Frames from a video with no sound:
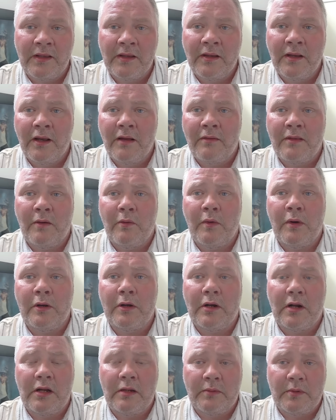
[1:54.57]
that want
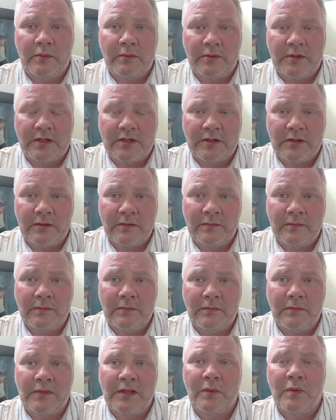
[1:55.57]
global Britain,
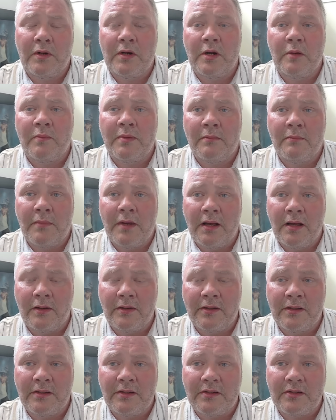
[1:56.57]
they want open
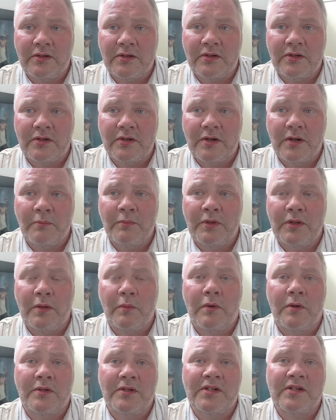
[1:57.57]
markets, but they
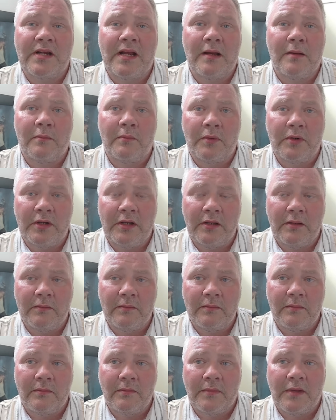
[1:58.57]
want sound money,
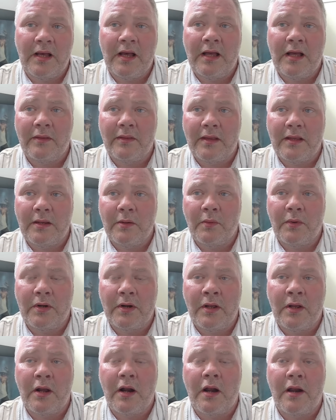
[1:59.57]
and they want
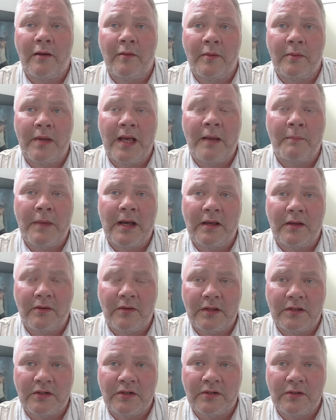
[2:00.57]
to lower
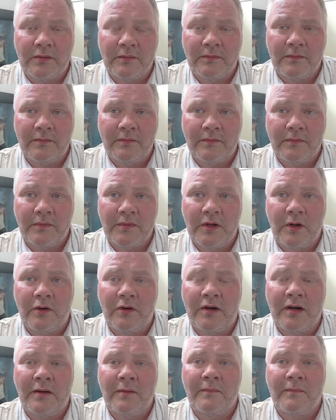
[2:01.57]
migration. Alright?